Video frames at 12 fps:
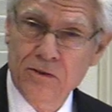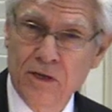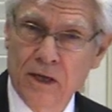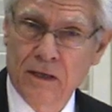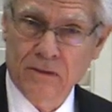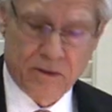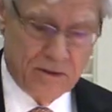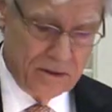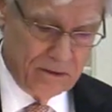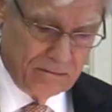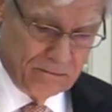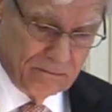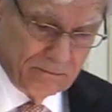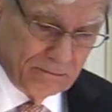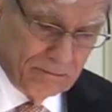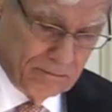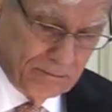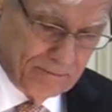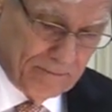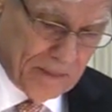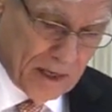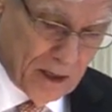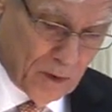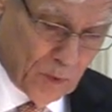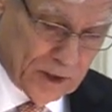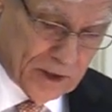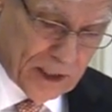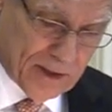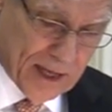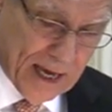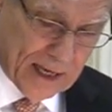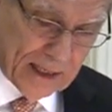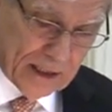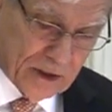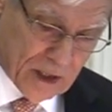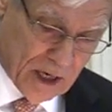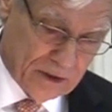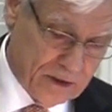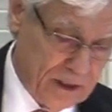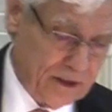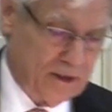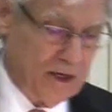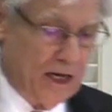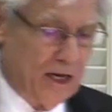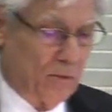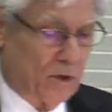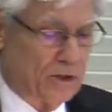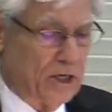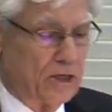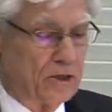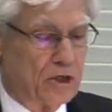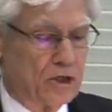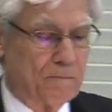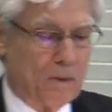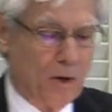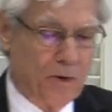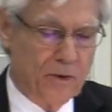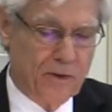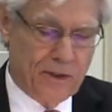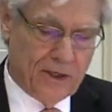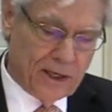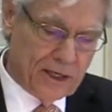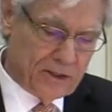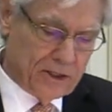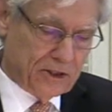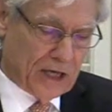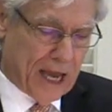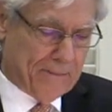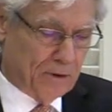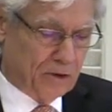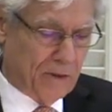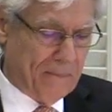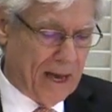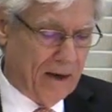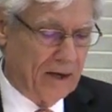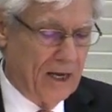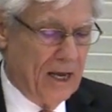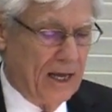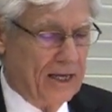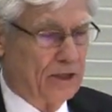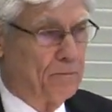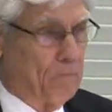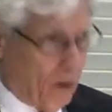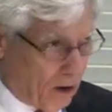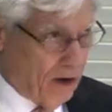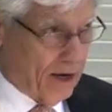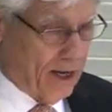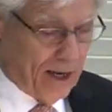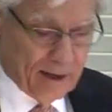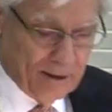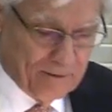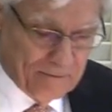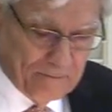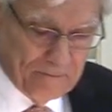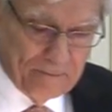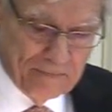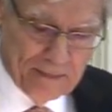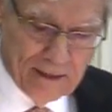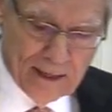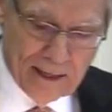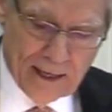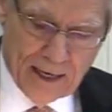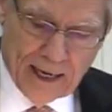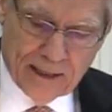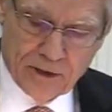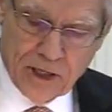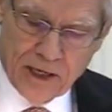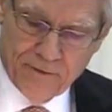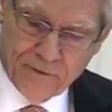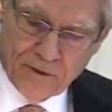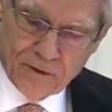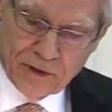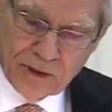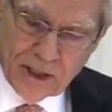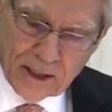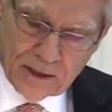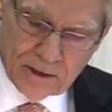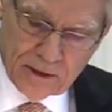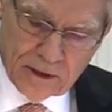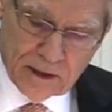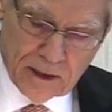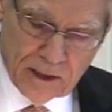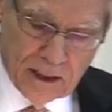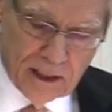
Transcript: sense. We see that in John 16, where Jesus spoke to his disciples about his parting and said in verse 6